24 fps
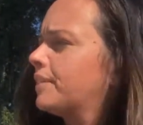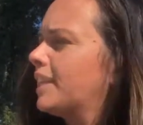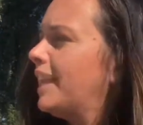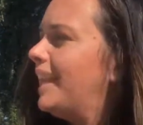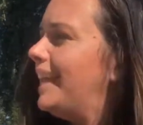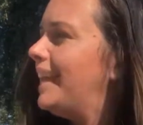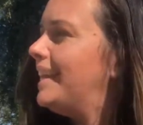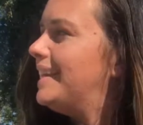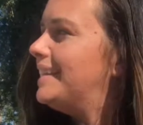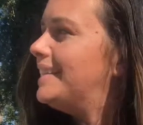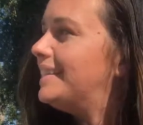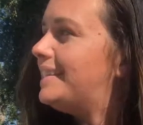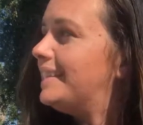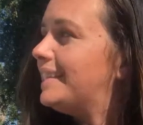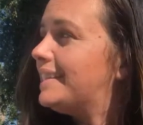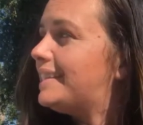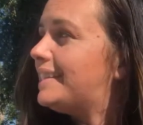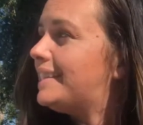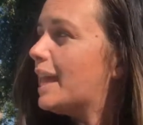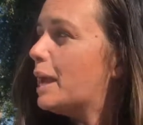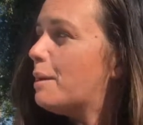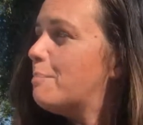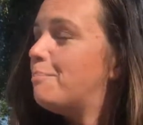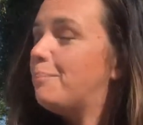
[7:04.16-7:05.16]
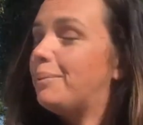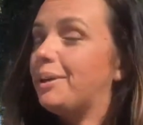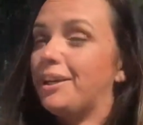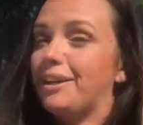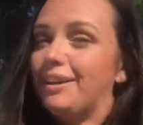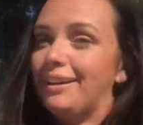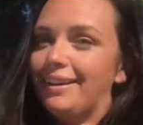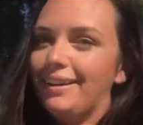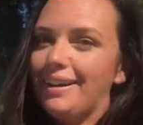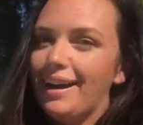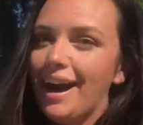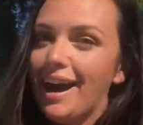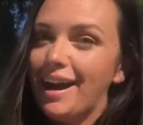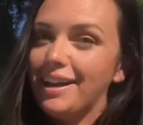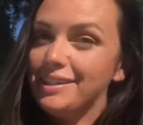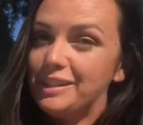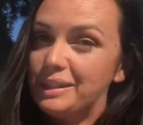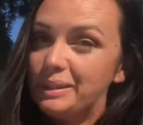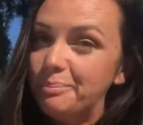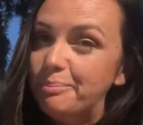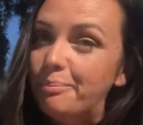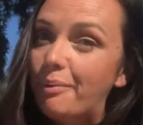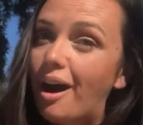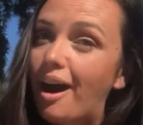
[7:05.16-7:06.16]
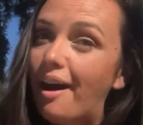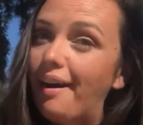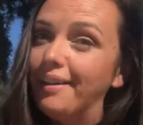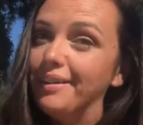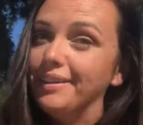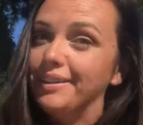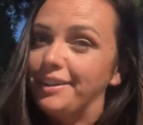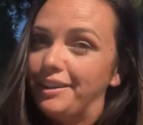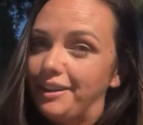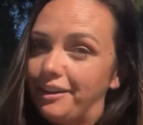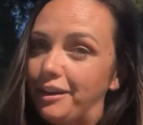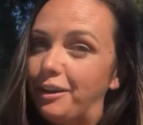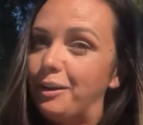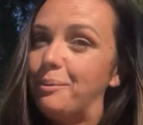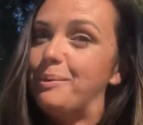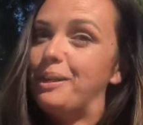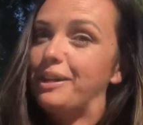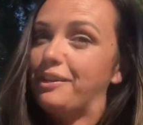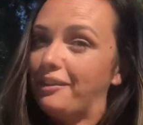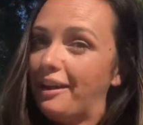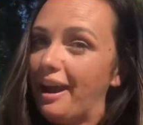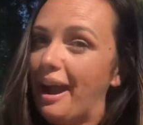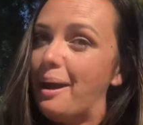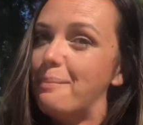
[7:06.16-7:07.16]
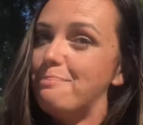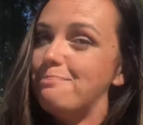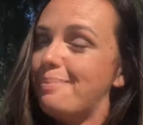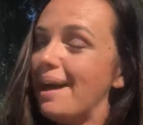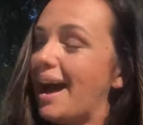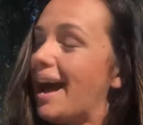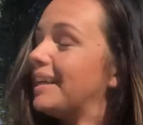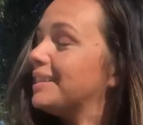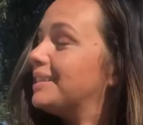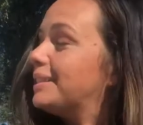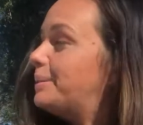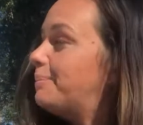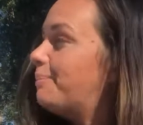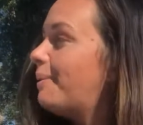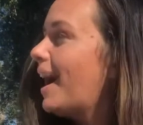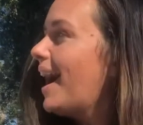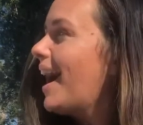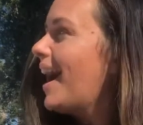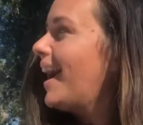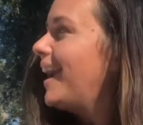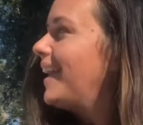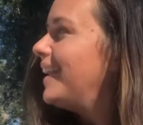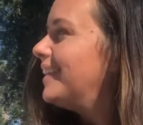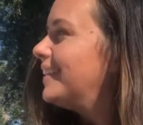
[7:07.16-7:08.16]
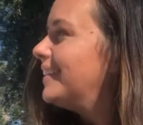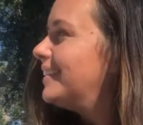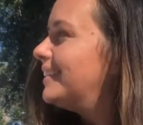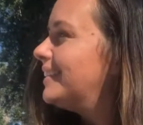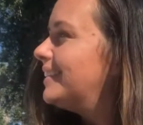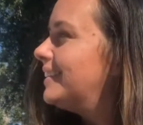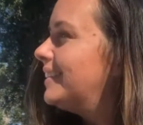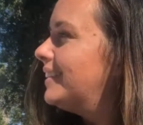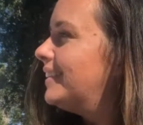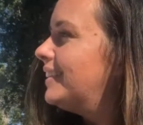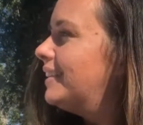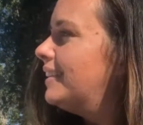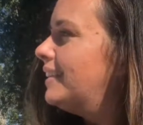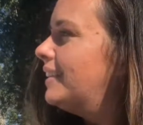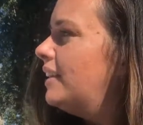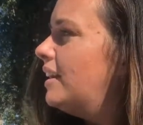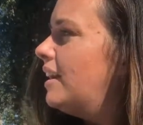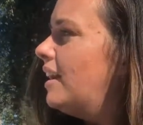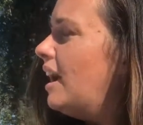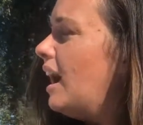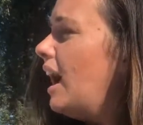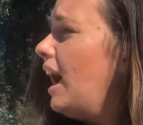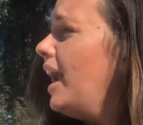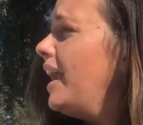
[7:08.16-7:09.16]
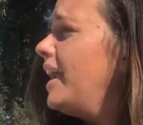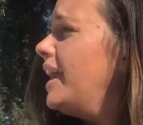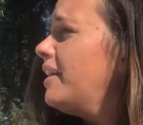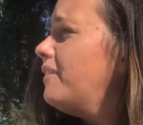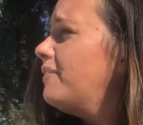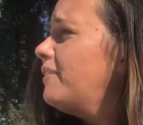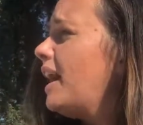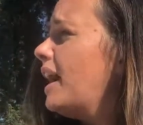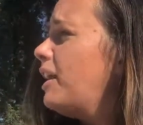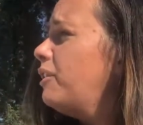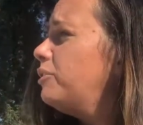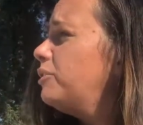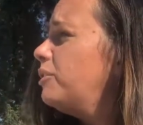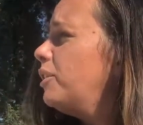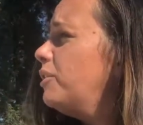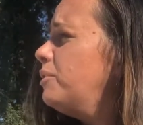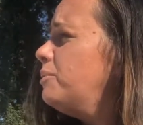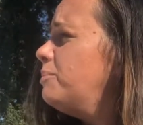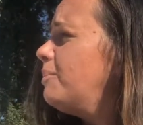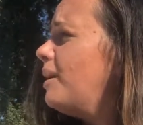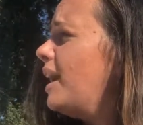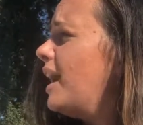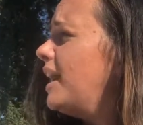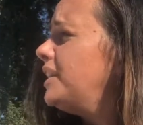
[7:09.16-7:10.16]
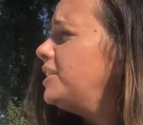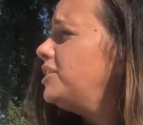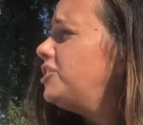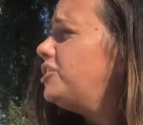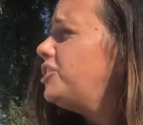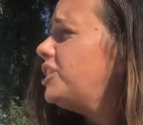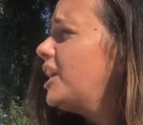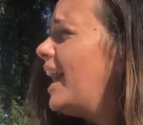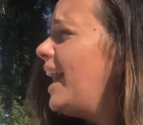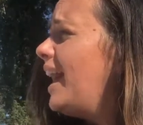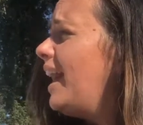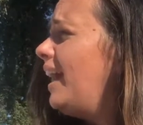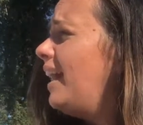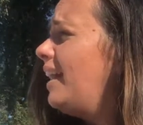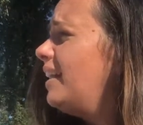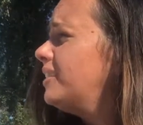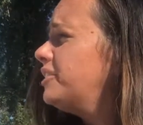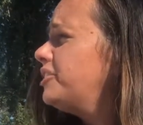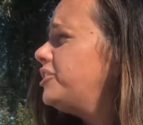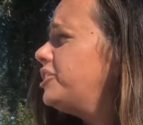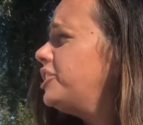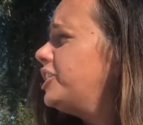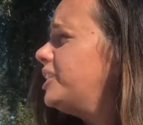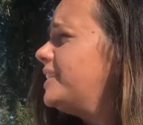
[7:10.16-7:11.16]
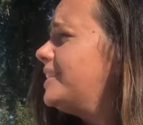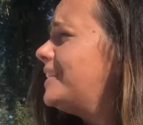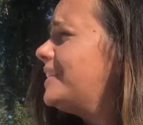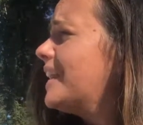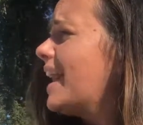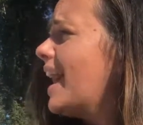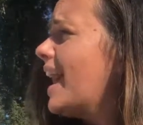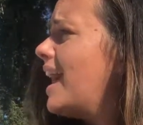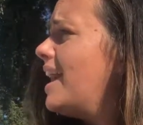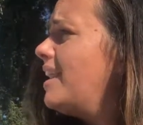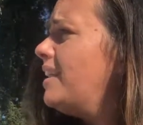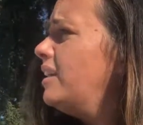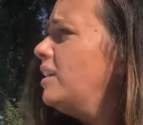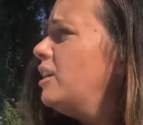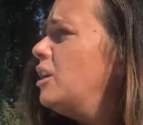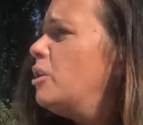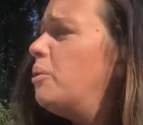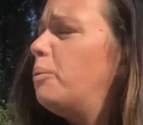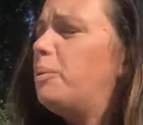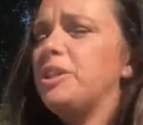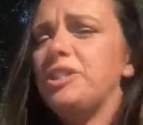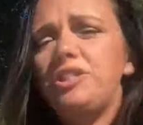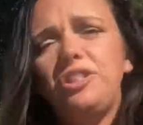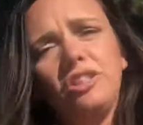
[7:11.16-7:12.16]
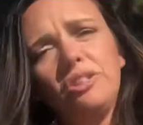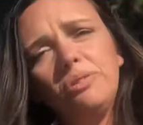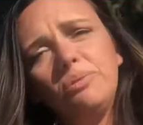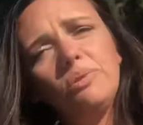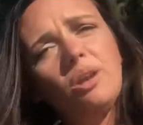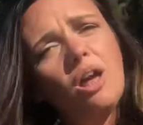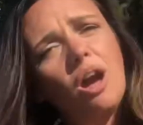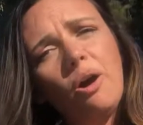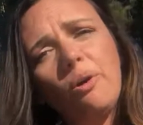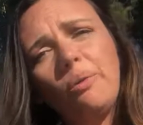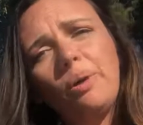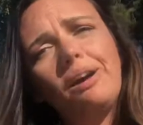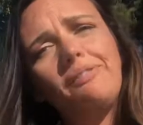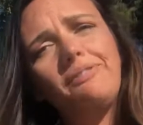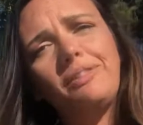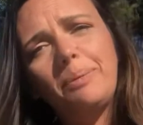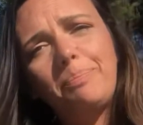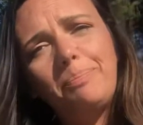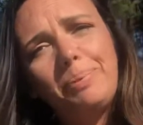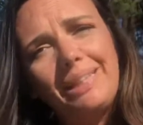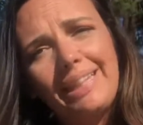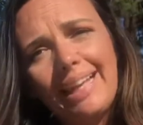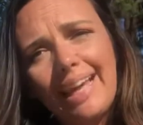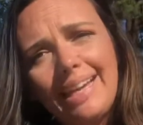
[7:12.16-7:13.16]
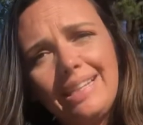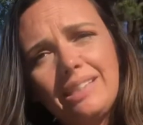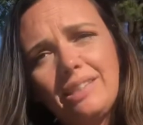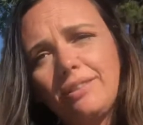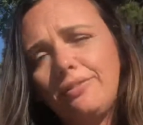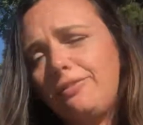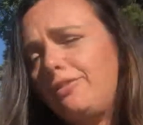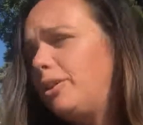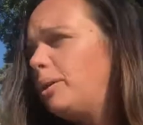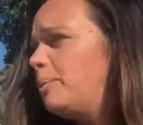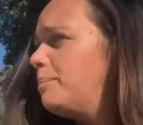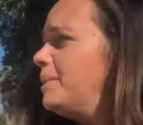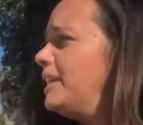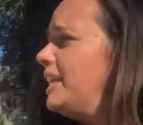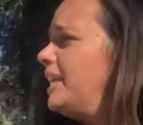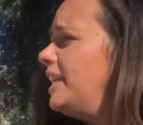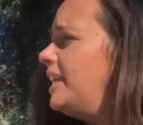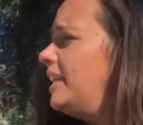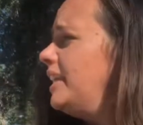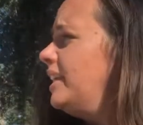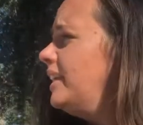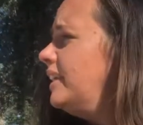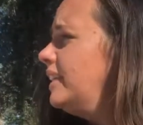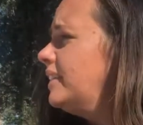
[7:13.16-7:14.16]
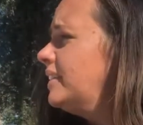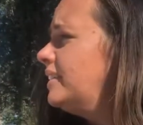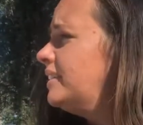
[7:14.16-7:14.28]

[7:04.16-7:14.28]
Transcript: In December, a smaller Hermit Crab passed by. "I have outgrown my shell," she said. "Would you know of a place for me?"